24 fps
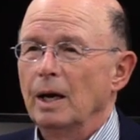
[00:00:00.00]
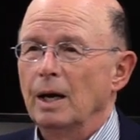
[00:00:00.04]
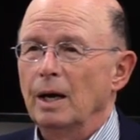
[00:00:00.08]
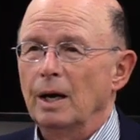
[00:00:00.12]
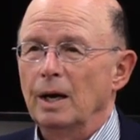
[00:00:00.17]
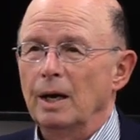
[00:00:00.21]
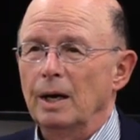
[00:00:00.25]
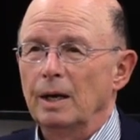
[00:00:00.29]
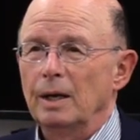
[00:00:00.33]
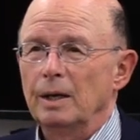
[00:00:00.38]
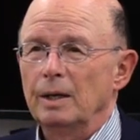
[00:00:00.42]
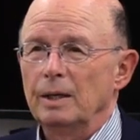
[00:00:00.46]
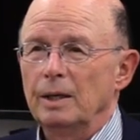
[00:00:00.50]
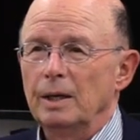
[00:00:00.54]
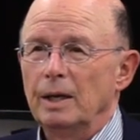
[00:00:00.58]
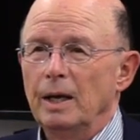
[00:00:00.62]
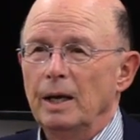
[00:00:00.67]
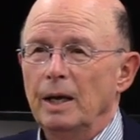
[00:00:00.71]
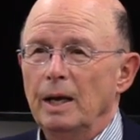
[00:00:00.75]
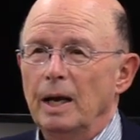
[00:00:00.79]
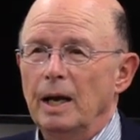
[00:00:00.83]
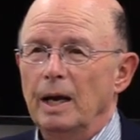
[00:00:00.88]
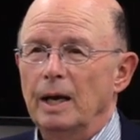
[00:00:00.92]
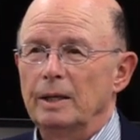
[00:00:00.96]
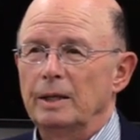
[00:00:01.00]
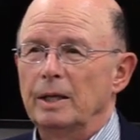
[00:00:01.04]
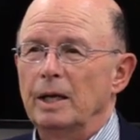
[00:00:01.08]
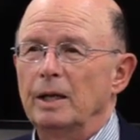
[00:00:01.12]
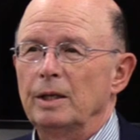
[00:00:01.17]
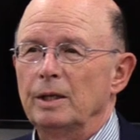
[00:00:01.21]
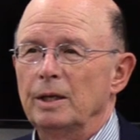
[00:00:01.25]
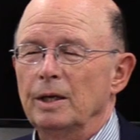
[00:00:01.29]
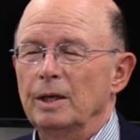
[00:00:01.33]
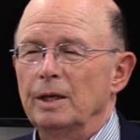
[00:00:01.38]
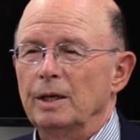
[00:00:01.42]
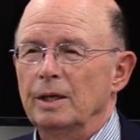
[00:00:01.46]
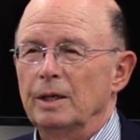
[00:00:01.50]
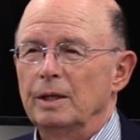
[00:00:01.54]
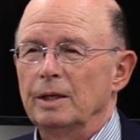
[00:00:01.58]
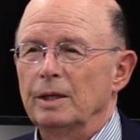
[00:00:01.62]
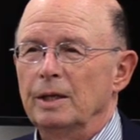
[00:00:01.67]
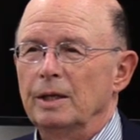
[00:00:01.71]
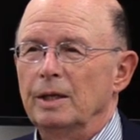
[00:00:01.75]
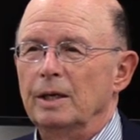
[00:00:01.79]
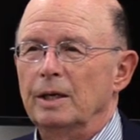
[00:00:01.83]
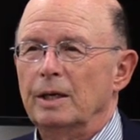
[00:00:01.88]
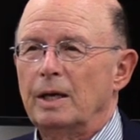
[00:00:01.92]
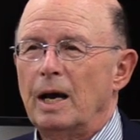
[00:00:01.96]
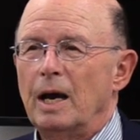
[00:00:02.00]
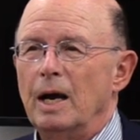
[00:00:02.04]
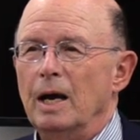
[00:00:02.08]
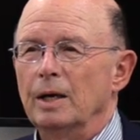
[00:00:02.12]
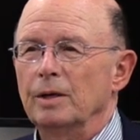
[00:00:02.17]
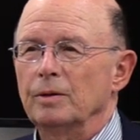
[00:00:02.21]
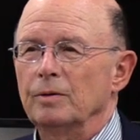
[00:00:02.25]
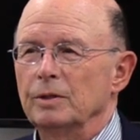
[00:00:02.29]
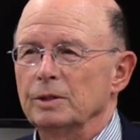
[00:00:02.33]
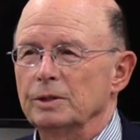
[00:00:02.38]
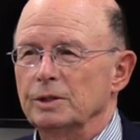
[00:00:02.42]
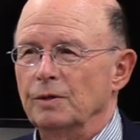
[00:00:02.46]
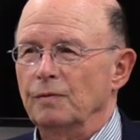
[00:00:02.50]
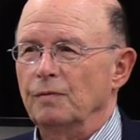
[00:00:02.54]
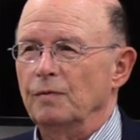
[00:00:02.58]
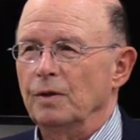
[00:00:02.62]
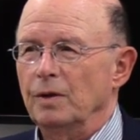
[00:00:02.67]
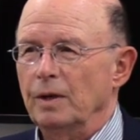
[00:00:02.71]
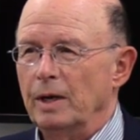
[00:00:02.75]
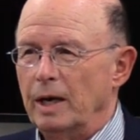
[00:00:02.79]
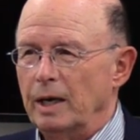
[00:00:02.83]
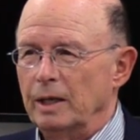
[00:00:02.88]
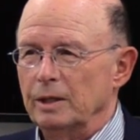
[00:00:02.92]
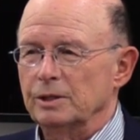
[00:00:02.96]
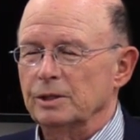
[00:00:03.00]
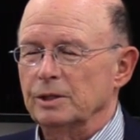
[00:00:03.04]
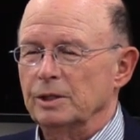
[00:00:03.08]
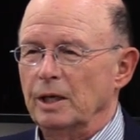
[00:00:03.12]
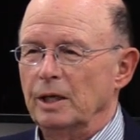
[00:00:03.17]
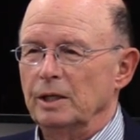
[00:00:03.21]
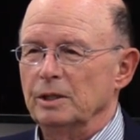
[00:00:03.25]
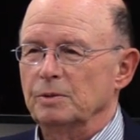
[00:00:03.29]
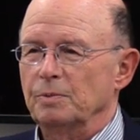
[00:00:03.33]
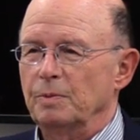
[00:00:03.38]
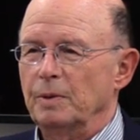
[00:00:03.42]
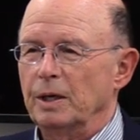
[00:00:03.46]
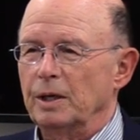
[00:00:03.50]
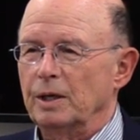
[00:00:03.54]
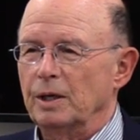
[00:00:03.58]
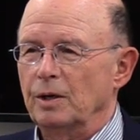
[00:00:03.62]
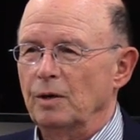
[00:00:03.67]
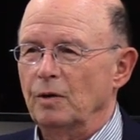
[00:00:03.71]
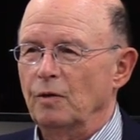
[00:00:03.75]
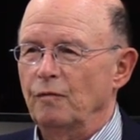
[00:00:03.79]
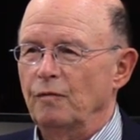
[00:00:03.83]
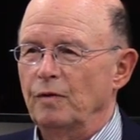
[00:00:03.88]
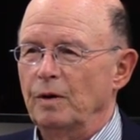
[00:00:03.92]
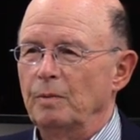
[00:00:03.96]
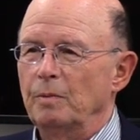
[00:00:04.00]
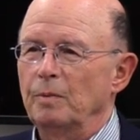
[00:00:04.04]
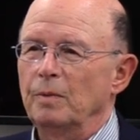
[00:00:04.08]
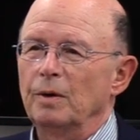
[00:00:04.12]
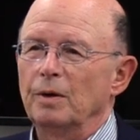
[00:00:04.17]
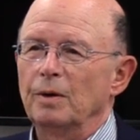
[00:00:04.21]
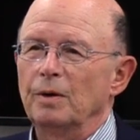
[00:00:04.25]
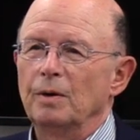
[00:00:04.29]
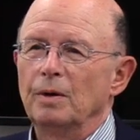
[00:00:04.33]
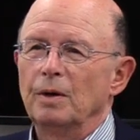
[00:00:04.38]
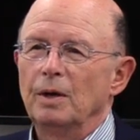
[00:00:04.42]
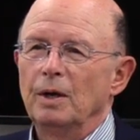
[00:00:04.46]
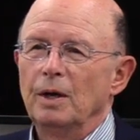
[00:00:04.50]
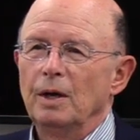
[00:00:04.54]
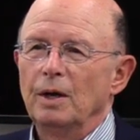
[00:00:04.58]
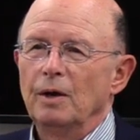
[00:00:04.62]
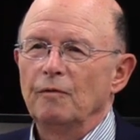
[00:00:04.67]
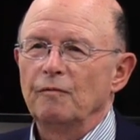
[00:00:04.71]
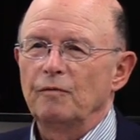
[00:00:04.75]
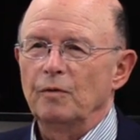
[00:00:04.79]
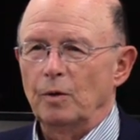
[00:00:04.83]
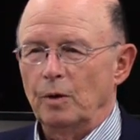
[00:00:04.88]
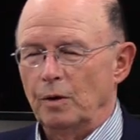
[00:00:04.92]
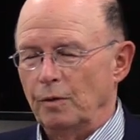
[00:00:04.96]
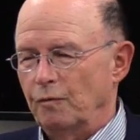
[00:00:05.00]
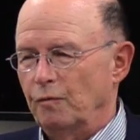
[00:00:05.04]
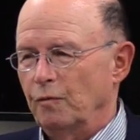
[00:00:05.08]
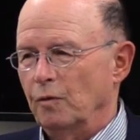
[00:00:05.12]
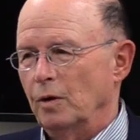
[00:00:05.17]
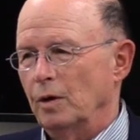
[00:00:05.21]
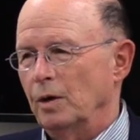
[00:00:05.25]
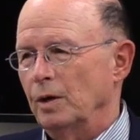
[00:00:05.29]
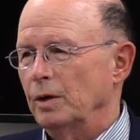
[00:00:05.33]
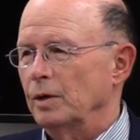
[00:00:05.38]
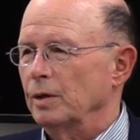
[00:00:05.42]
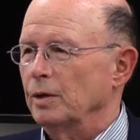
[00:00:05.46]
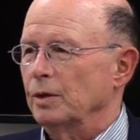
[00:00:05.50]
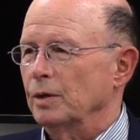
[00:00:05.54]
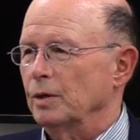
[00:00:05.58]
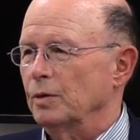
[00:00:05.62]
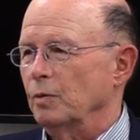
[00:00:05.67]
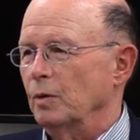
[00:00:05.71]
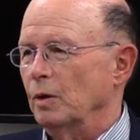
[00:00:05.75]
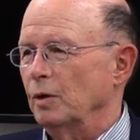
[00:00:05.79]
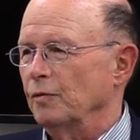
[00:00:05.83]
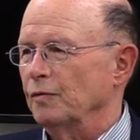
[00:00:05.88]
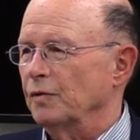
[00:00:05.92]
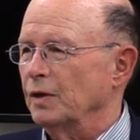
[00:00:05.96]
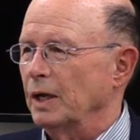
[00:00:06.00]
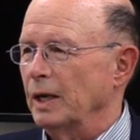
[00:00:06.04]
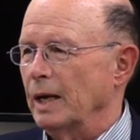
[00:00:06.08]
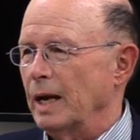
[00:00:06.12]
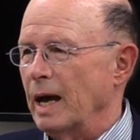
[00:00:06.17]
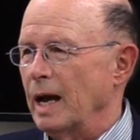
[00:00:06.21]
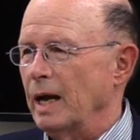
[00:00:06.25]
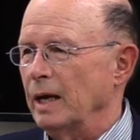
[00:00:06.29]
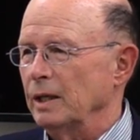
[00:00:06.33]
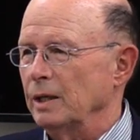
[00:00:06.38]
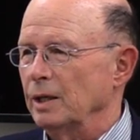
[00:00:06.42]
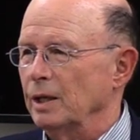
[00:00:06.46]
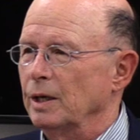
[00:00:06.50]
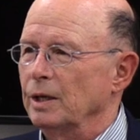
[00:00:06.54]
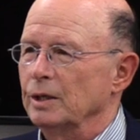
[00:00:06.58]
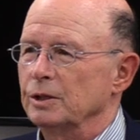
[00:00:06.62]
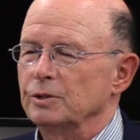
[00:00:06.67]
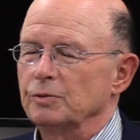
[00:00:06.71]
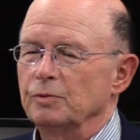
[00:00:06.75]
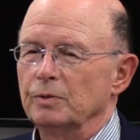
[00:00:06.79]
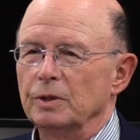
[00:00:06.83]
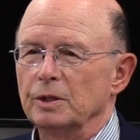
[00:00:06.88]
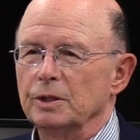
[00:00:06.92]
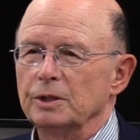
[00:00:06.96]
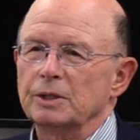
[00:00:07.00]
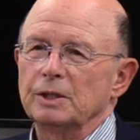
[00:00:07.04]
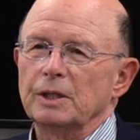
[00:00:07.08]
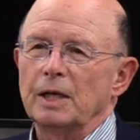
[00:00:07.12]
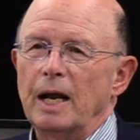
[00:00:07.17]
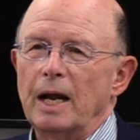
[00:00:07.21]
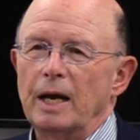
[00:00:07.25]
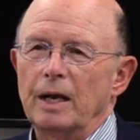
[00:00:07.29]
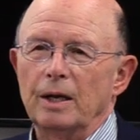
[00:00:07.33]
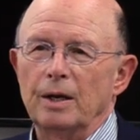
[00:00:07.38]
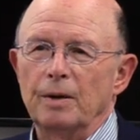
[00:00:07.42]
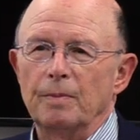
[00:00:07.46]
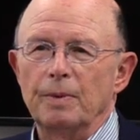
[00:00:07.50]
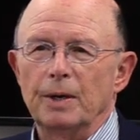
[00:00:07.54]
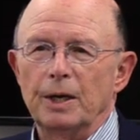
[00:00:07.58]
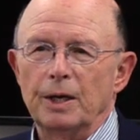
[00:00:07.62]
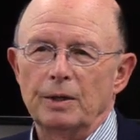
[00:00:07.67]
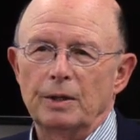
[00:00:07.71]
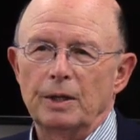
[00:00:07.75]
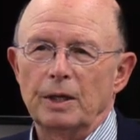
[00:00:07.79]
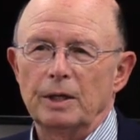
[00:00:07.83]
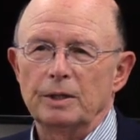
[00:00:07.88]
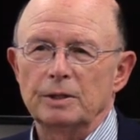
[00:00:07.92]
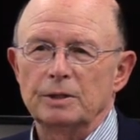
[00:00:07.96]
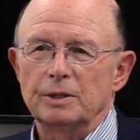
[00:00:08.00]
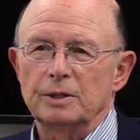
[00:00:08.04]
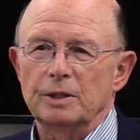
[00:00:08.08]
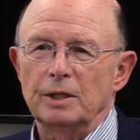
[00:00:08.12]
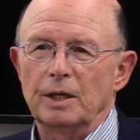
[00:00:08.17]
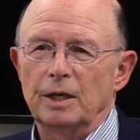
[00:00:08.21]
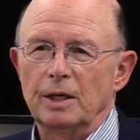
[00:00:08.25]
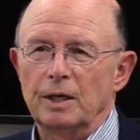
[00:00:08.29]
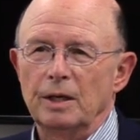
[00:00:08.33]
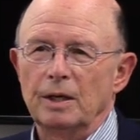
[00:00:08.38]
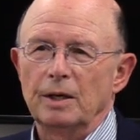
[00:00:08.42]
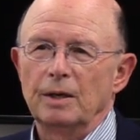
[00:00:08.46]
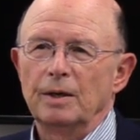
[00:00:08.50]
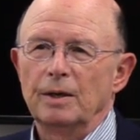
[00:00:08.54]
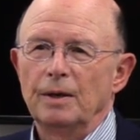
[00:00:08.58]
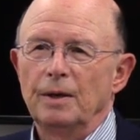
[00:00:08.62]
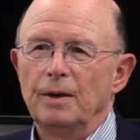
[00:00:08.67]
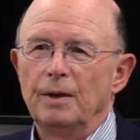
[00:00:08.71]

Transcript: Uh, and then the, the Congress of the United States back in November voted 412 to 9 that Israel is not an apartheid state.